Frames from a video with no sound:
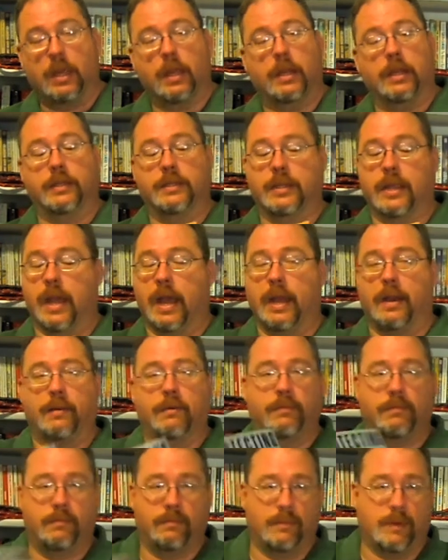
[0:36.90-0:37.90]
it's got
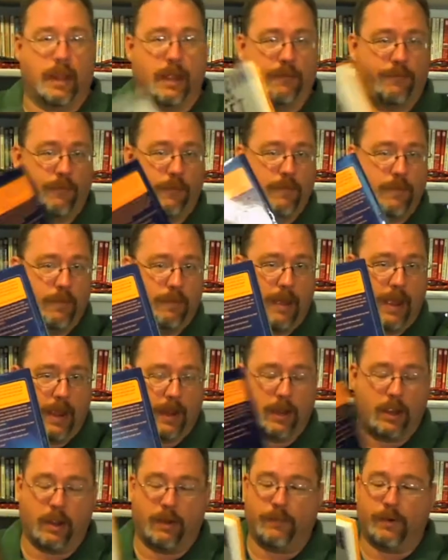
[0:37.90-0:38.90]
like from the
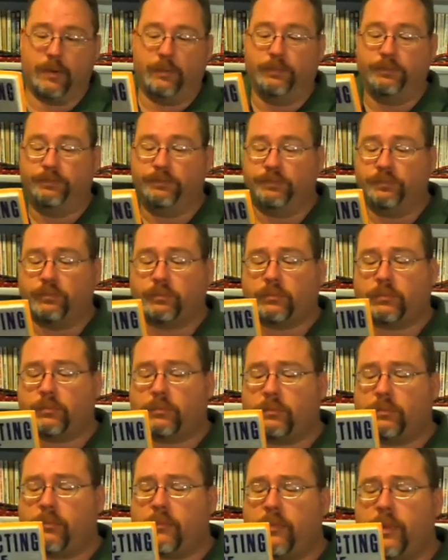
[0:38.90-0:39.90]
back cover
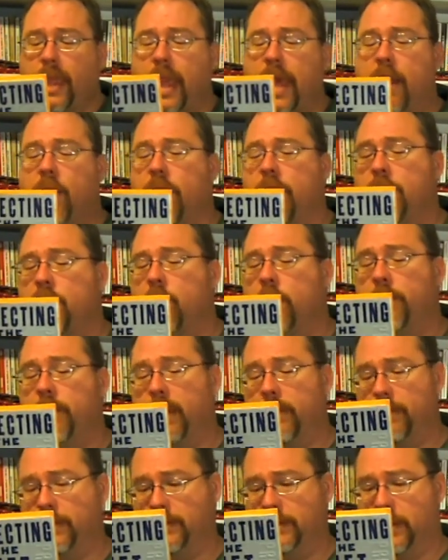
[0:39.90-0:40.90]
how do I know a
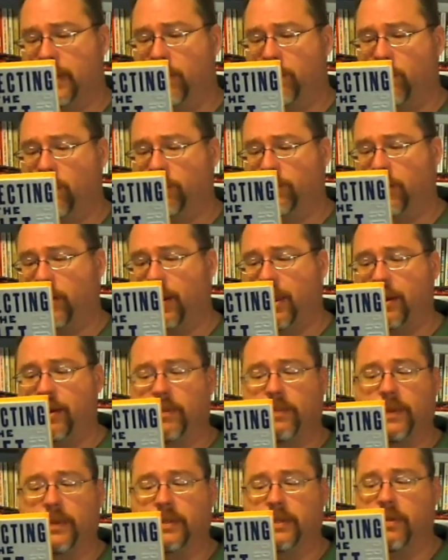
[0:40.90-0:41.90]
babysitter won't turn out
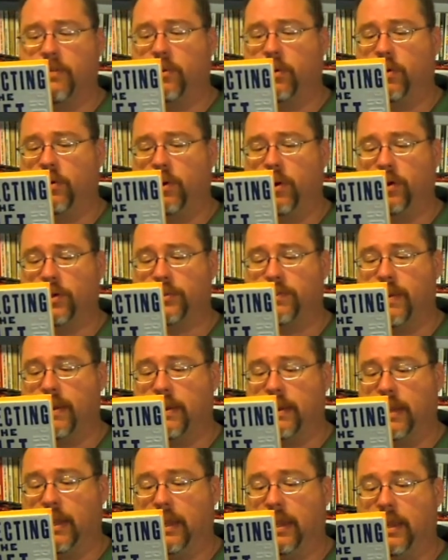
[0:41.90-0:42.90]
to be someone who hurts my
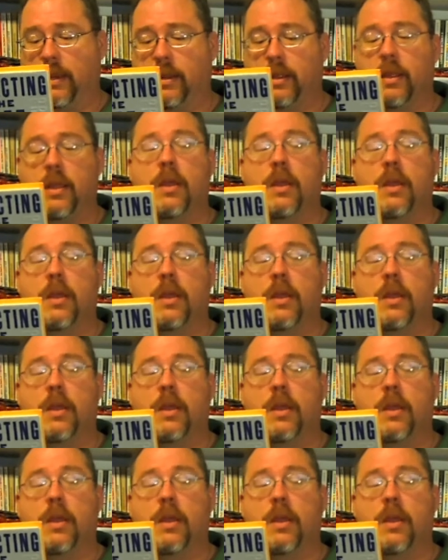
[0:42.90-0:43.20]
kid?